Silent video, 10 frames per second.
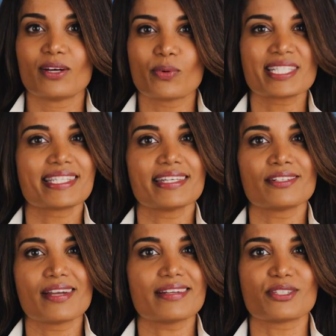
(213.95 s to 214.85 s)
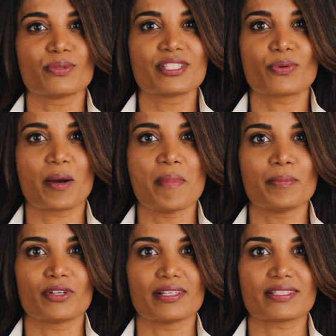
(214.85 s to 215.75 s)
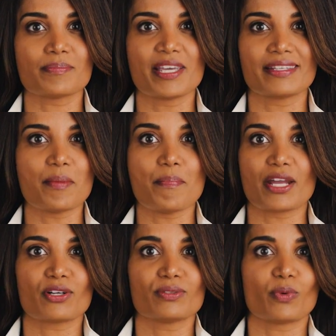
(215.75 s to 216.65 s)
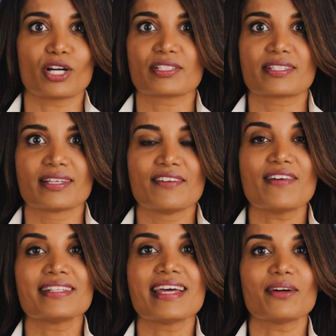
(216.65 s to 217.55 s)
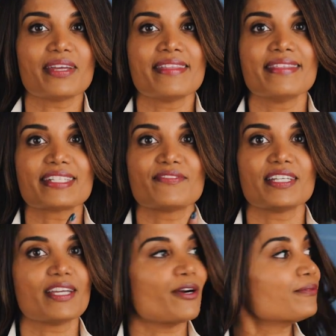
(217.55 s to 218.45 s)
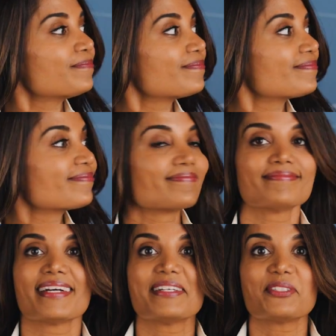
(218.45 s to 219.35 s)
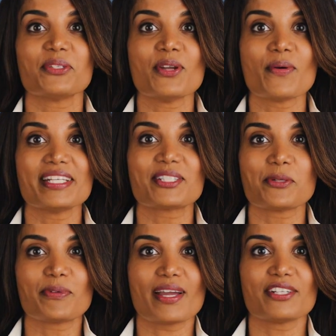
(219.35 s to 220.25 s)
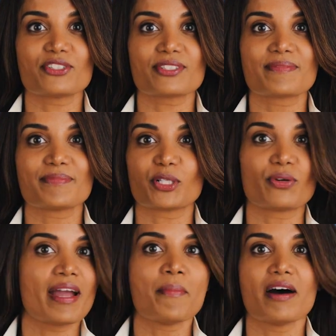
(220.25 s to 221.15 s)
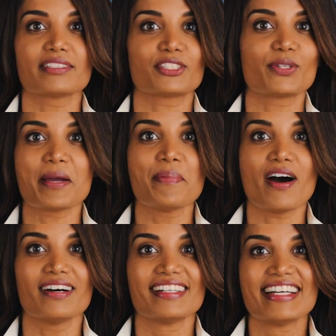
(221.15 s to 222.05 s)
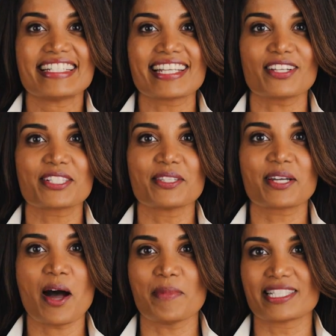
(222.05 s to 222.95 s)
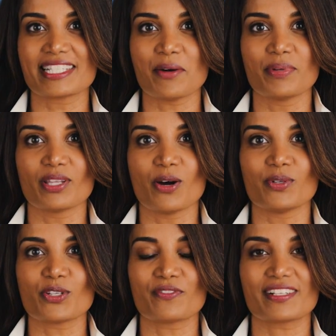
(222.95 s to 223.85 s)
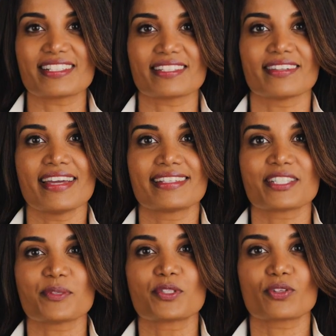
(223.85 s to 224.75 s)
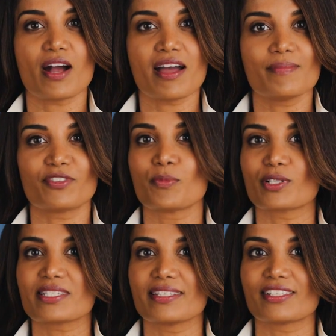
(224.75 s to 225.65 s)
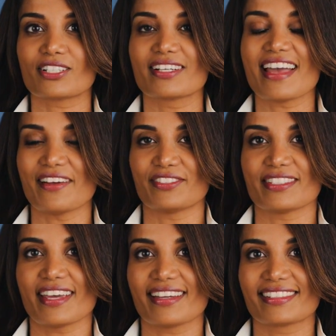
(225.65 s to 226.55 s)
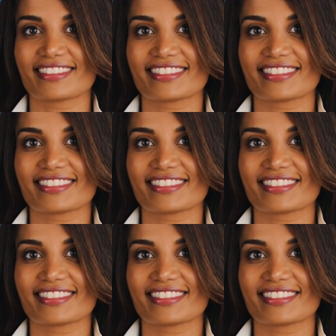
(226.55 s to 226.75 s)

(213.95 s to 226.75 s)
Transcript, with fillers: What's the internet doing to our memories? Making it better or worse? Find out in this video. Do you know any super agers? Your grandma, your grandpa? Tell us in the comments down below and don't forget to like and subscribe for more Seeker every day.